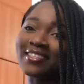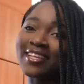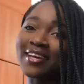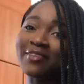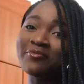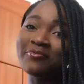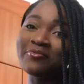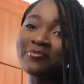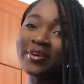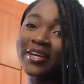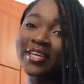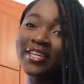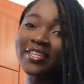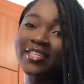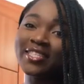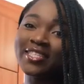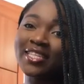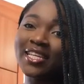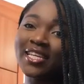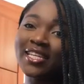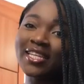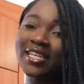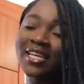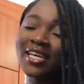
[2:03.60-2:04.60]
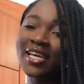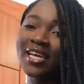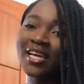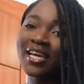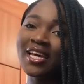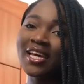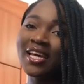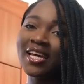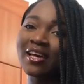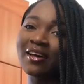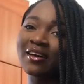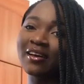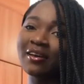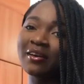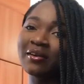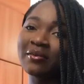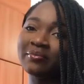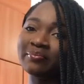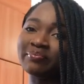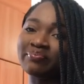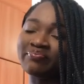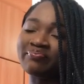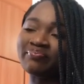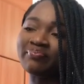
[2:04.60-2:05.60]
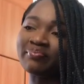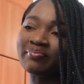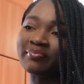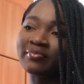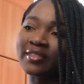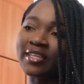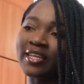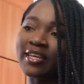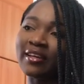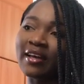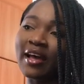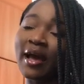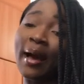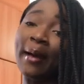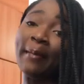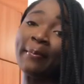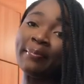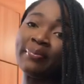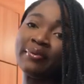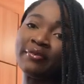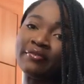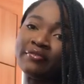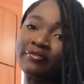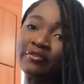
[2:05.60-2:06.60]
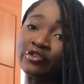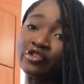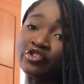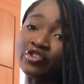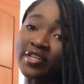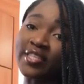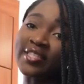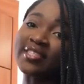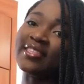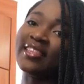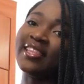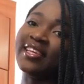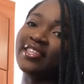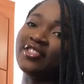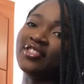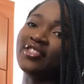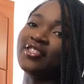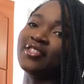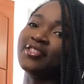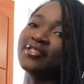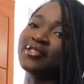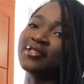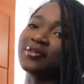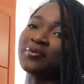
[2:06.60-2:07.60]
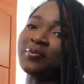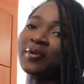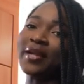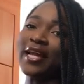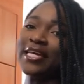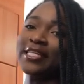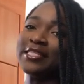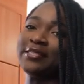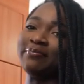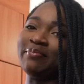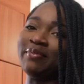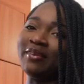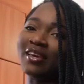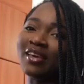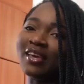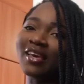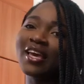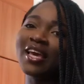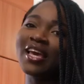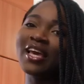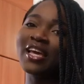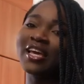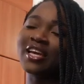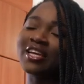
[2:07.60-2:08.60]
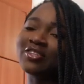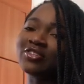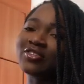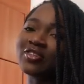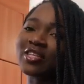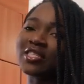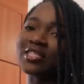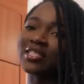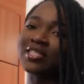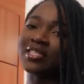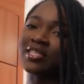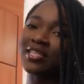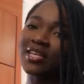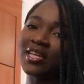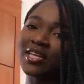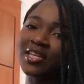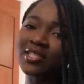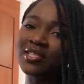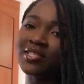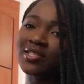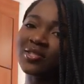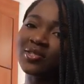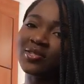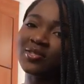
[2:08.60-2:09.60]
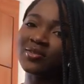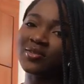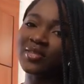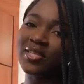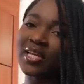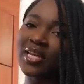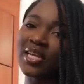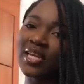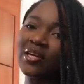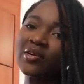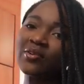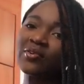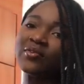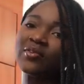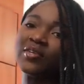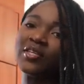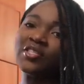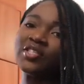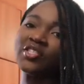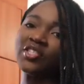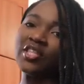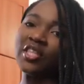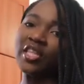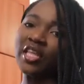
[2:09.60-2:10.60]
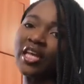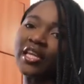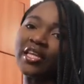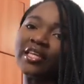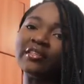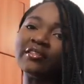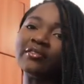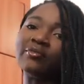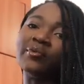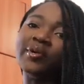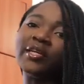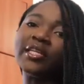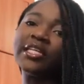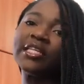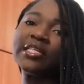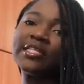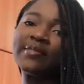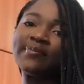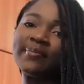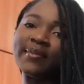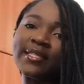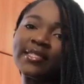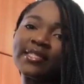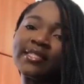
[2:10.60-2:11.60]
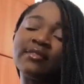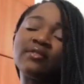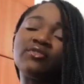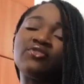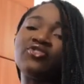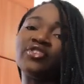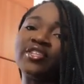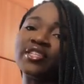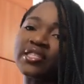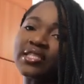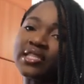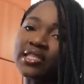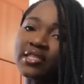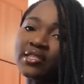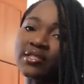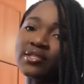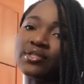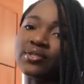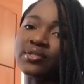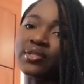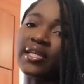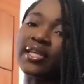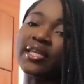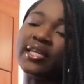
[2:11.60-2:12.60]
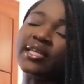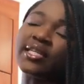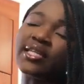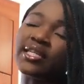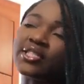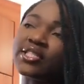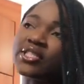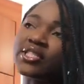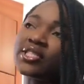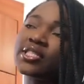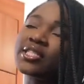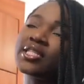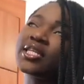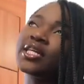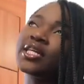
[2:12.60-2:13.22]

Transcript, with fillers: and we're using um, the app for translation so when i speak it translates to their language and then when he speaks it translates to english